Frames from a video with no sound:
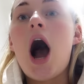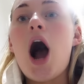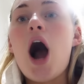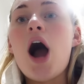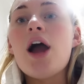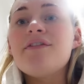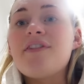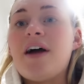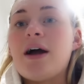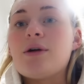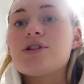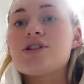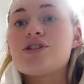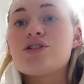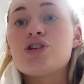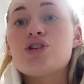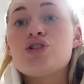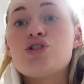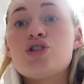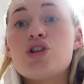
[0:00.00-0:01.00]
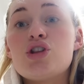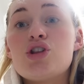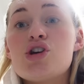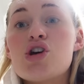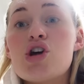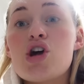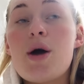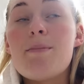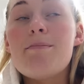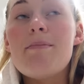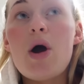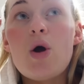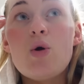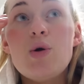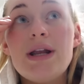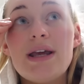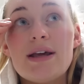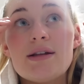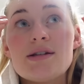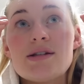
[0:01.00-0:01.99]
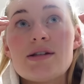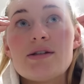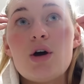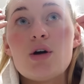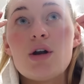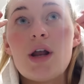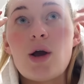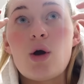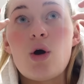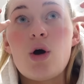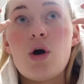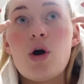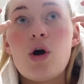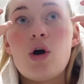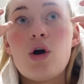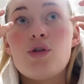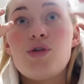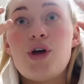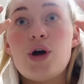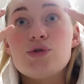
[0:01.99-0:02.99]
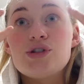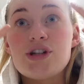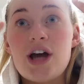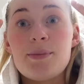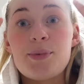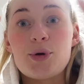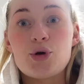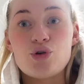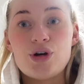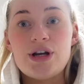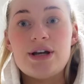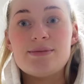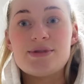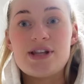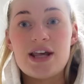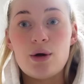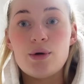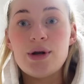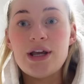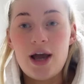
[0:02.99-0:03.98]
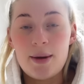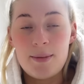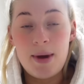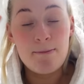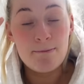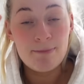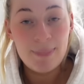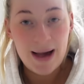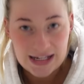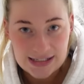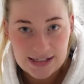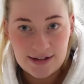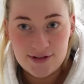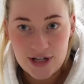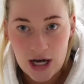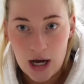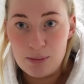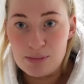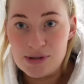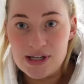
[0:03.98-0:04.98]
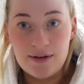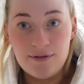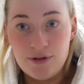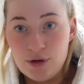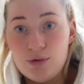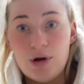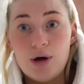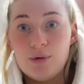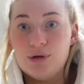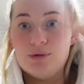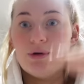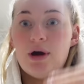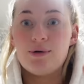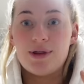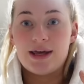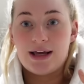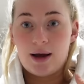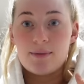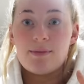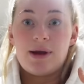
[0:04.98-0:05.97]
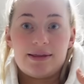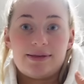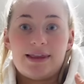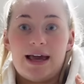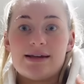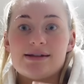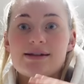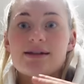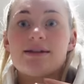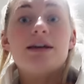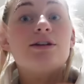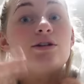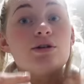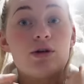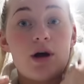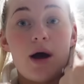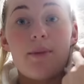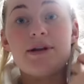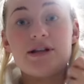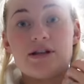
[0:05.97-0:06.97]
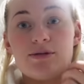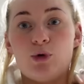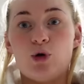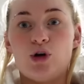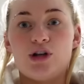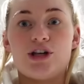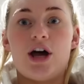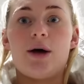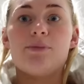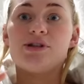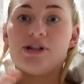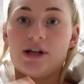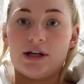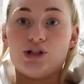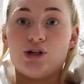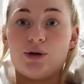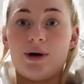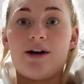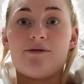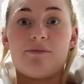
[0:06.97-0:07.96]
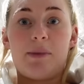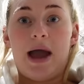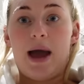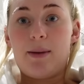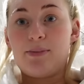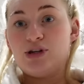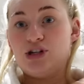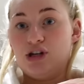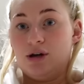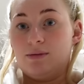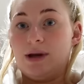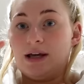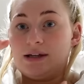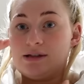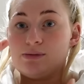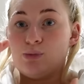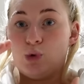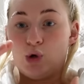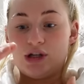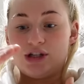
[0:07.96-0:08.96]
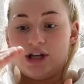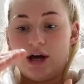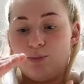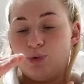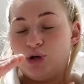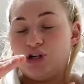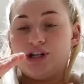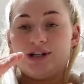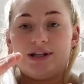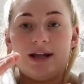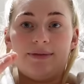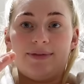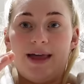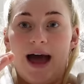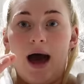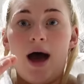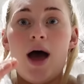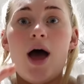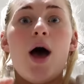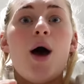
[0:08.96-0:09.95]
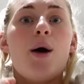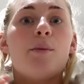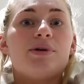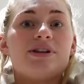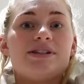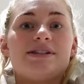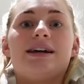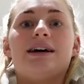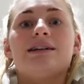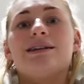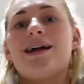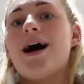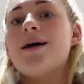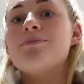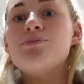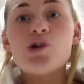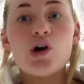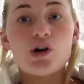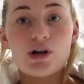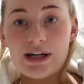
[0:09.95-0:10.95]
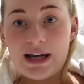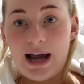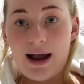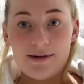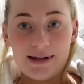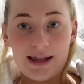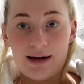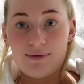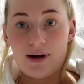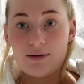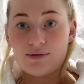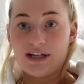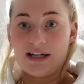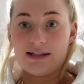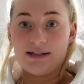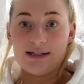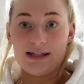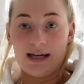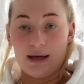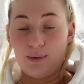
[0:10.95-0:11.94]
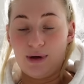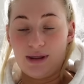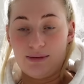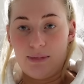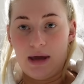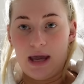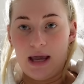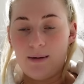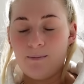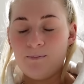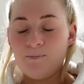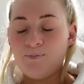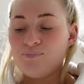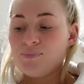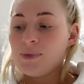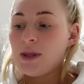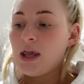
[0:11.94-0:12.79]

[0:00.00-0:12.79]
I found the emollients, though, like those type of creams, they only come in massive tubs. If you know, you know, they come like this. They do come in smaller tubs, and I do have my Epiderm, like smaller tub, which is like that. But still, I'm not going to carry that around day to day with me.